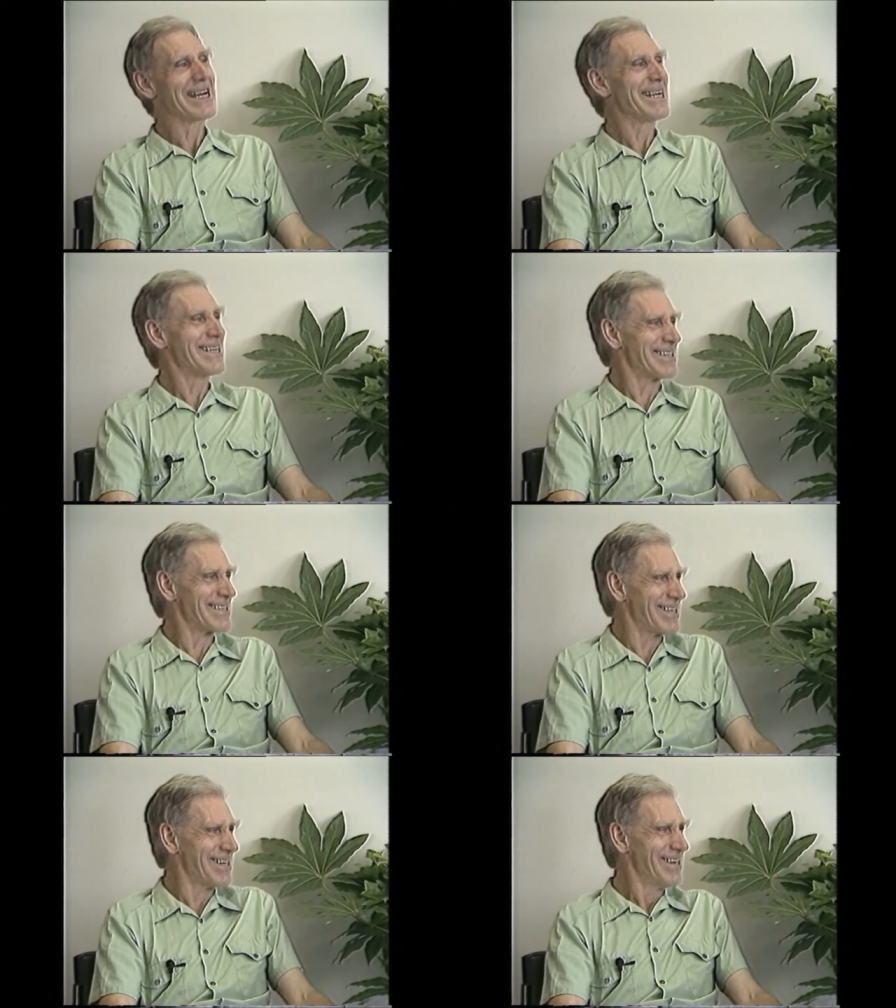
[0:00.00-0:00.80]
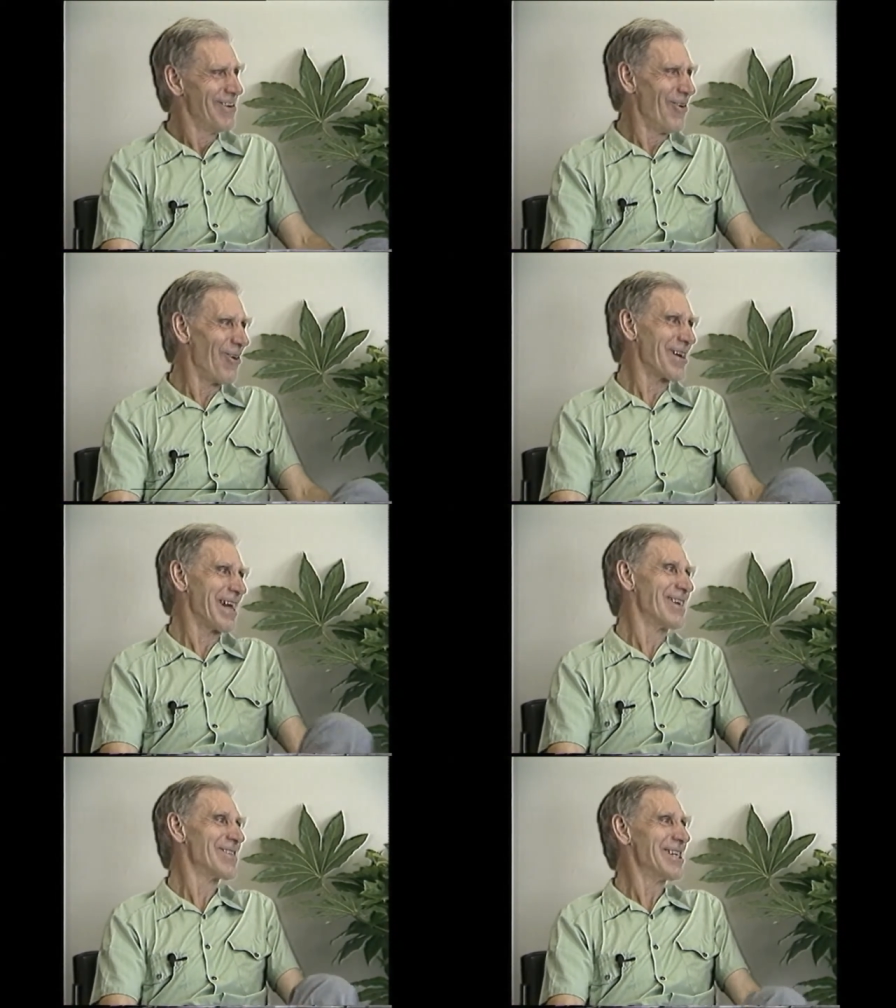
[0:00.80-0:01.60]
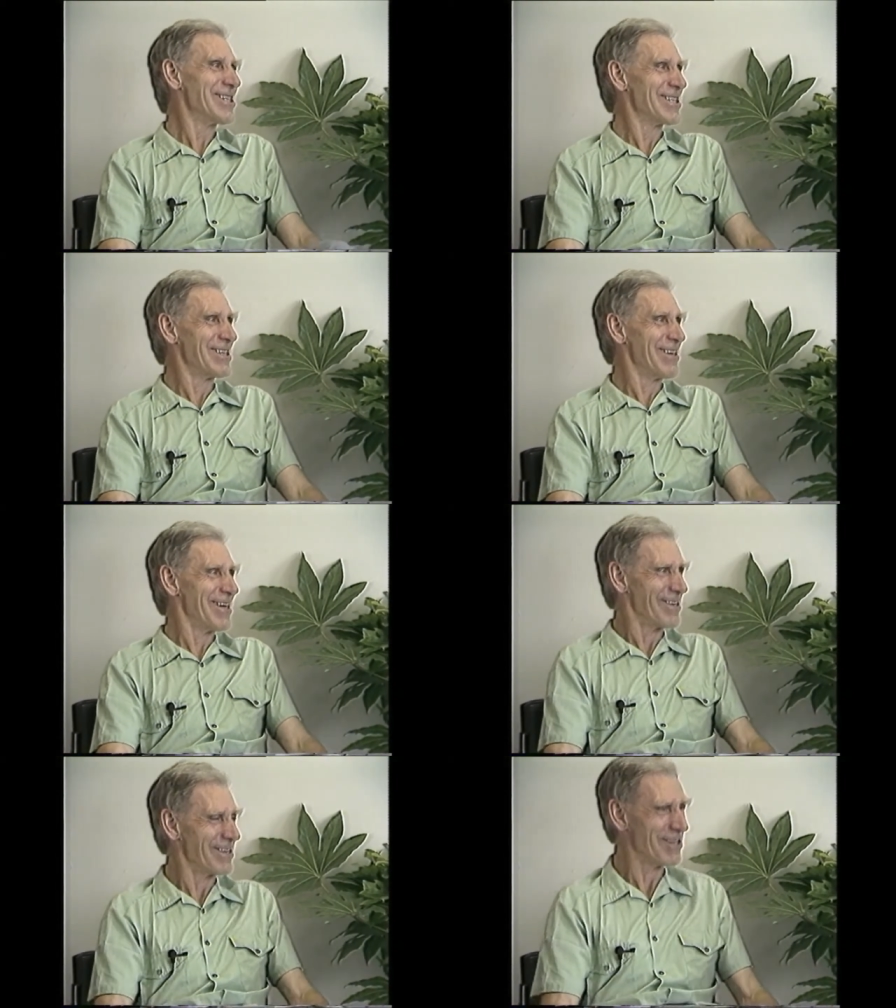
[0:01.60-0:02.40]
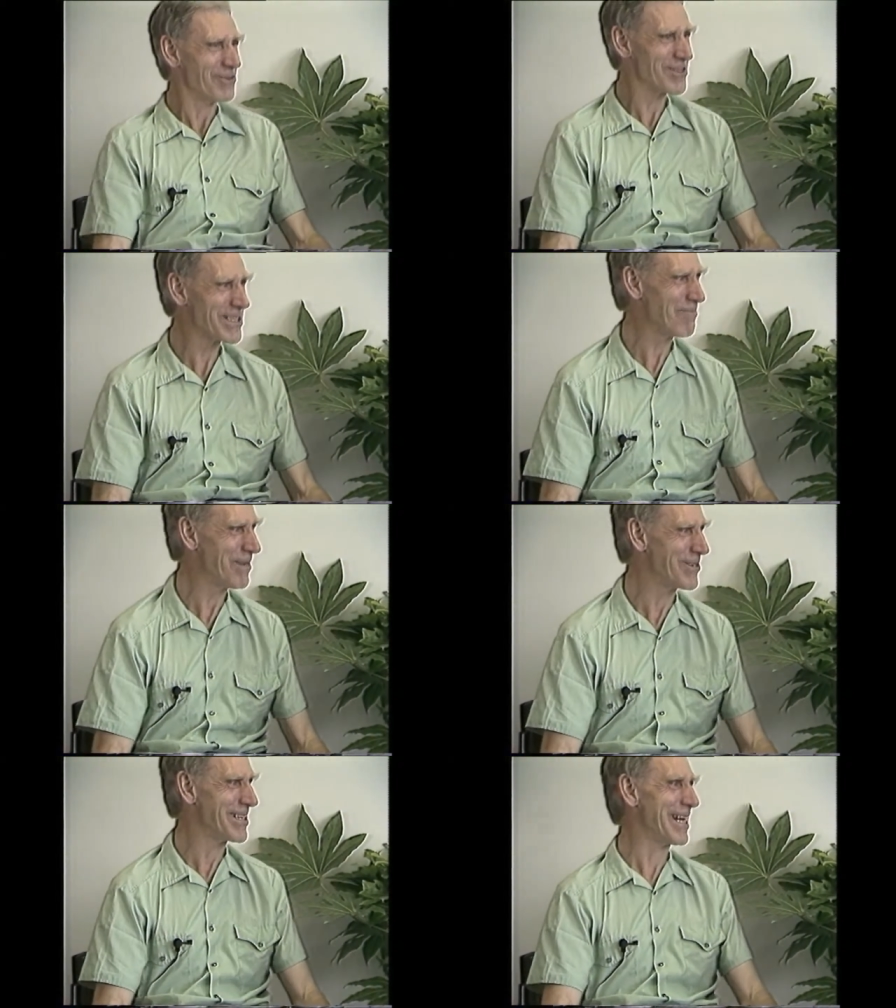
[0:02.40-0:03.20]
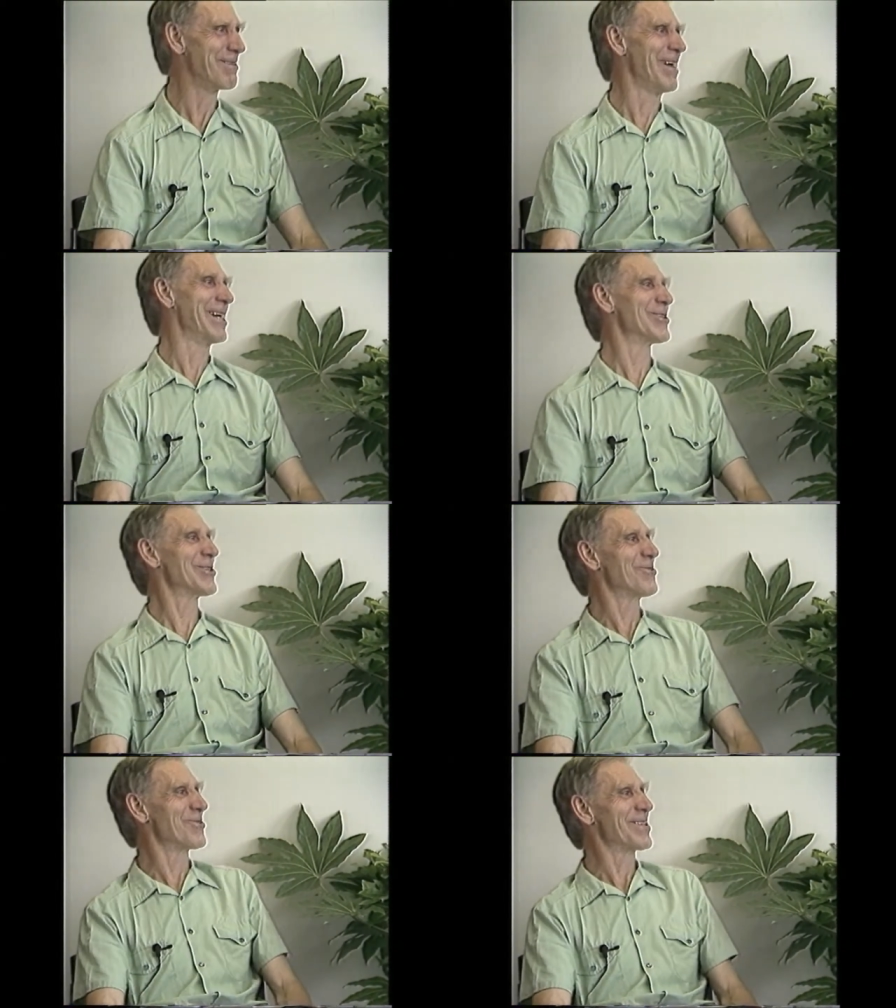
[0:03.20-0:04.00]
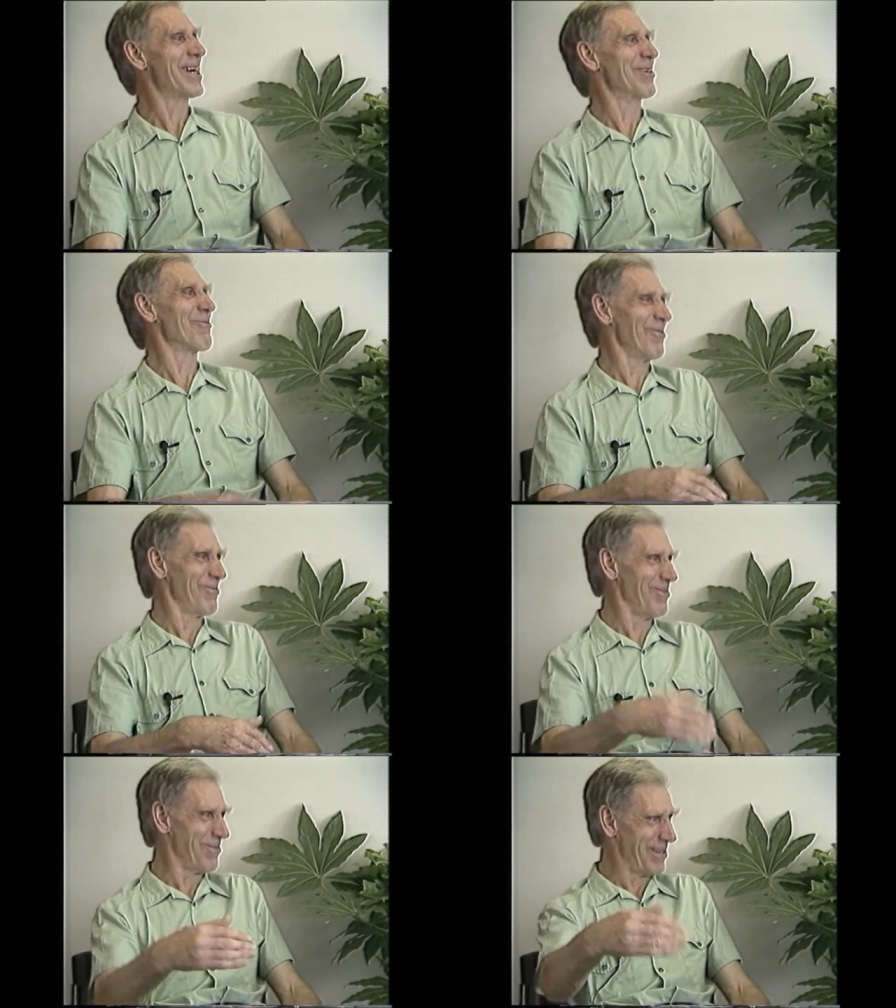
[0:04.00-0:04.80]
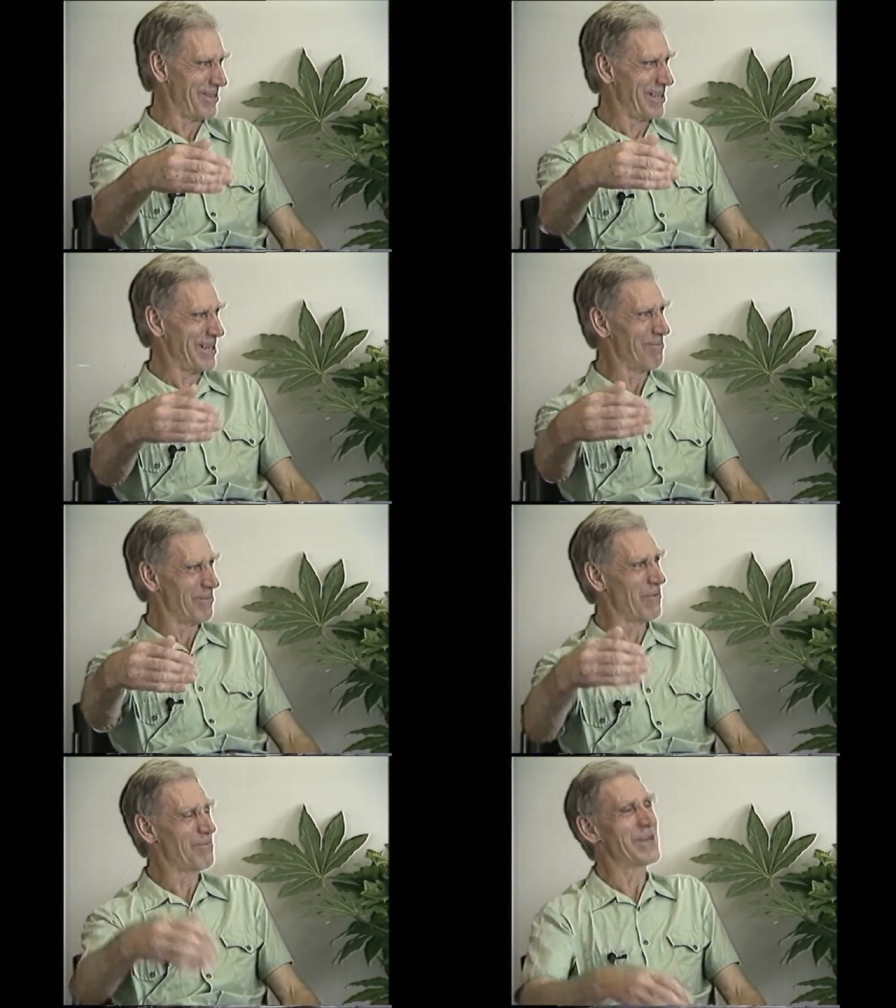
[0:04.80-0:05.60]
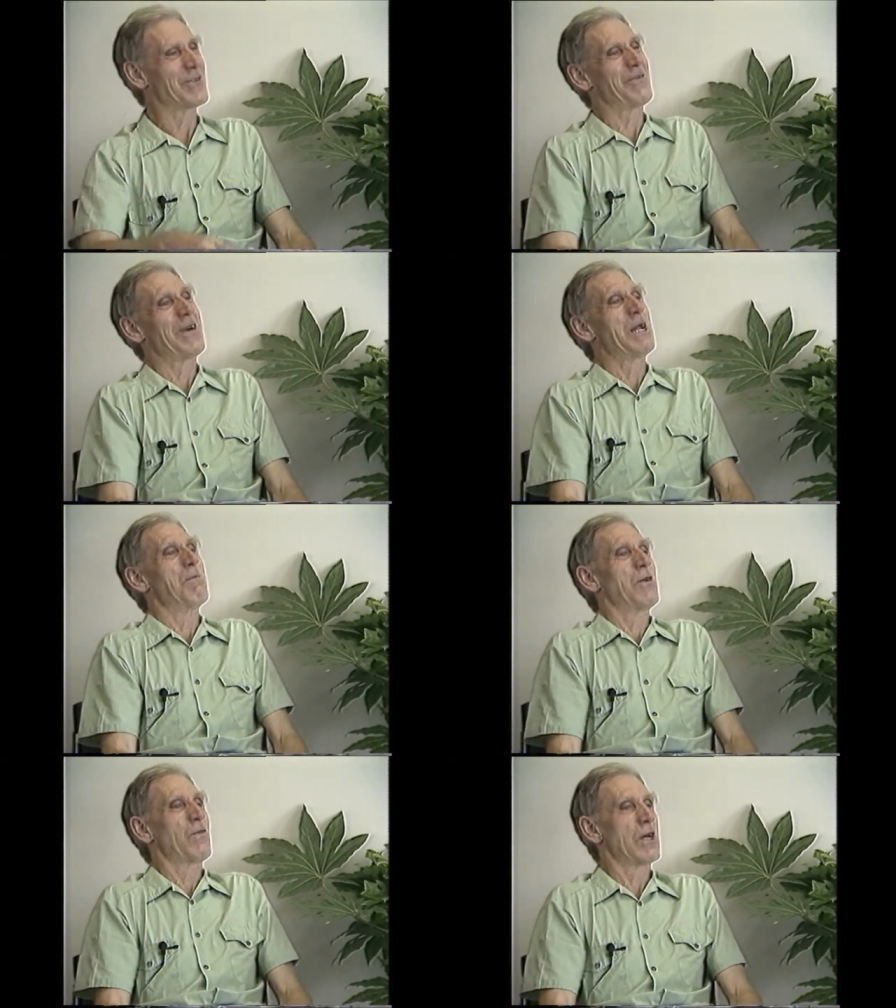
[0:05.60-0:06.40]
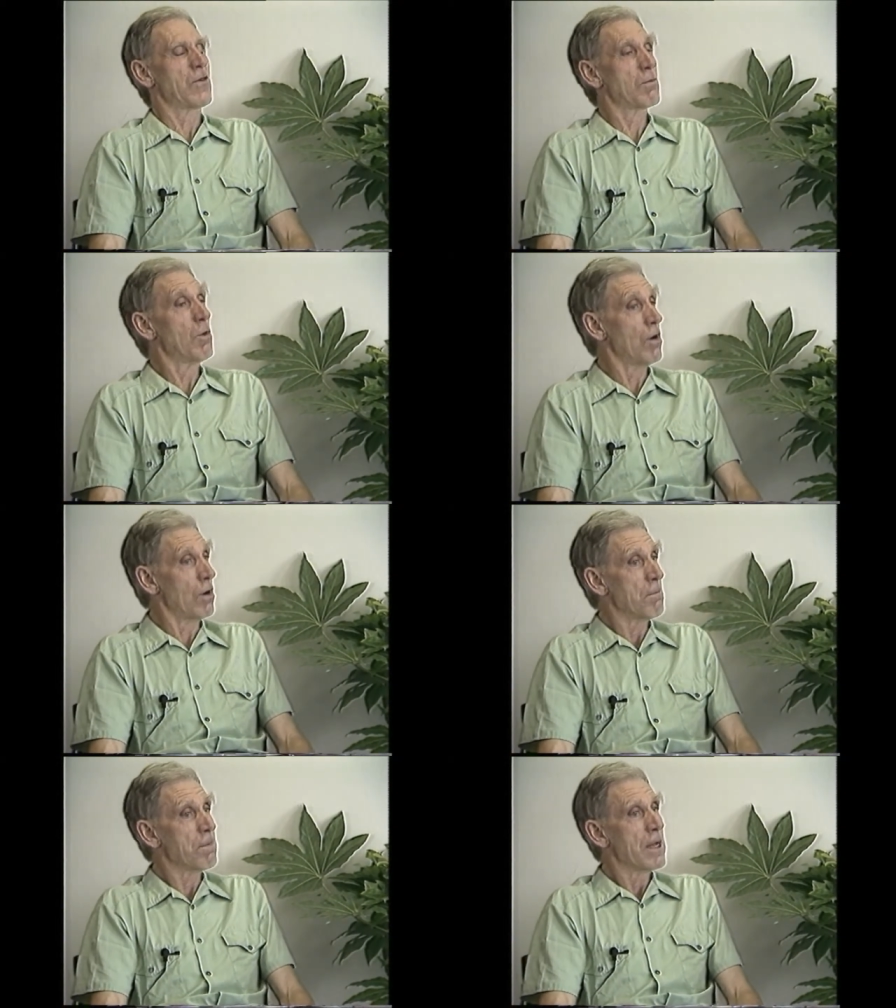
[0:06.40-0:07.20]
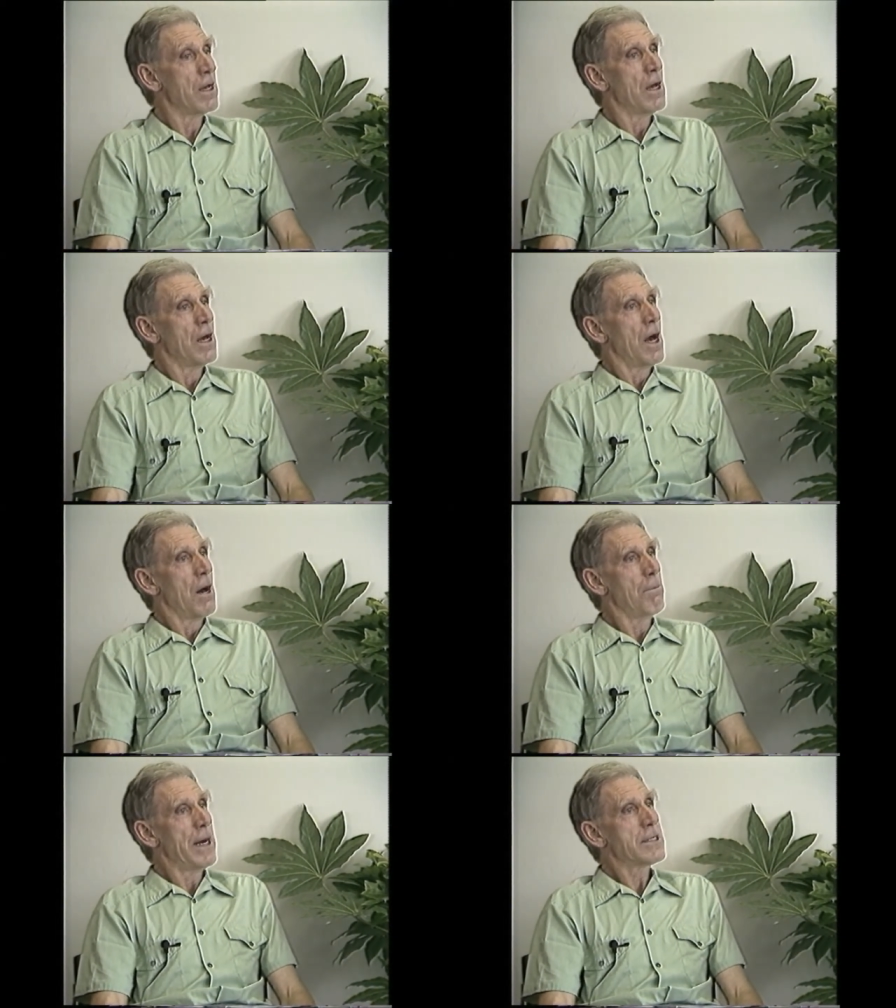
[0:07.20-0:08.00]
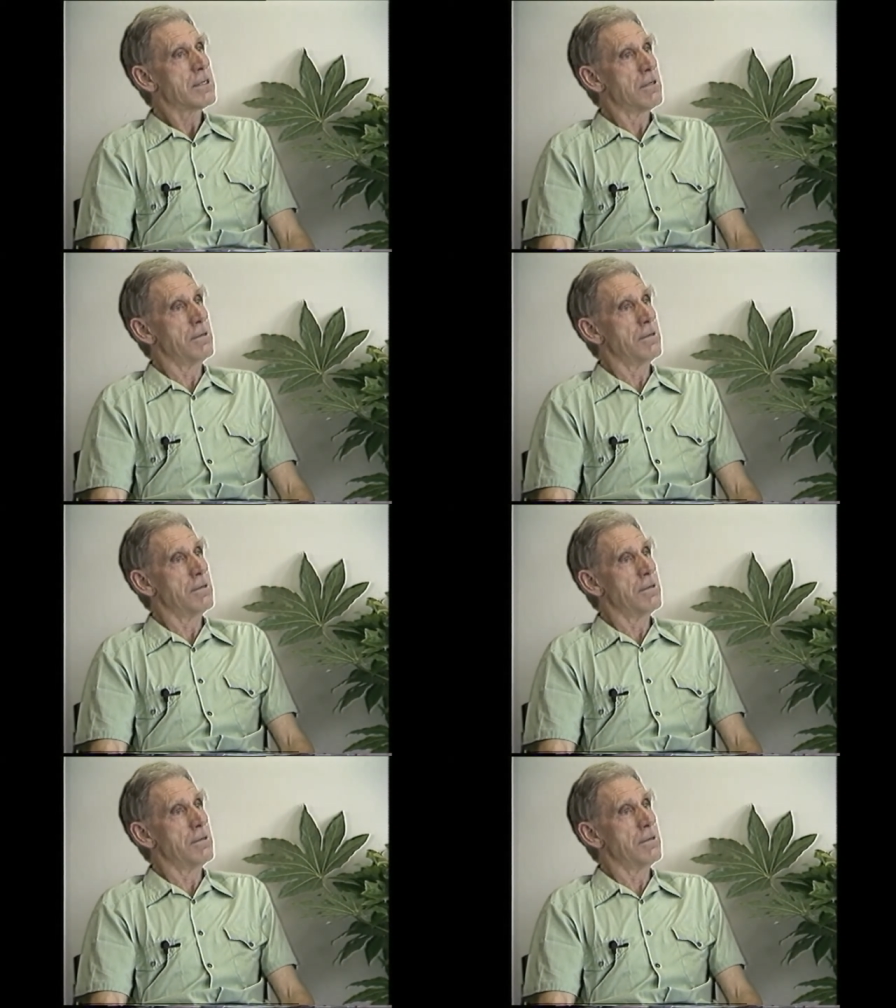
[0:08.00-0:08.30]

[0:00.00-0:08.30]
elitist organisation, and uh, you step into dead men's shoes there. Yeah. You, know, the, the, number of places available is very small. But